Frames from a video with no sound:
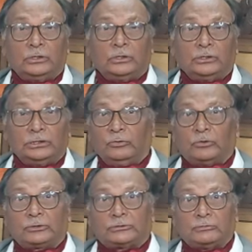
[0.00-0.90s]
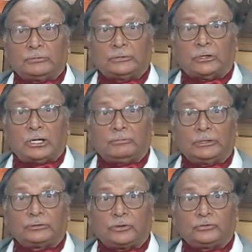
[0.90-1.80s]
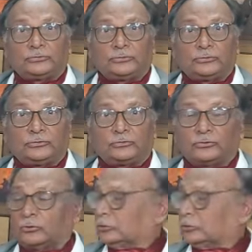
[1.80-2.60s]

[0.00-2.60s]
he wanted some armor across, so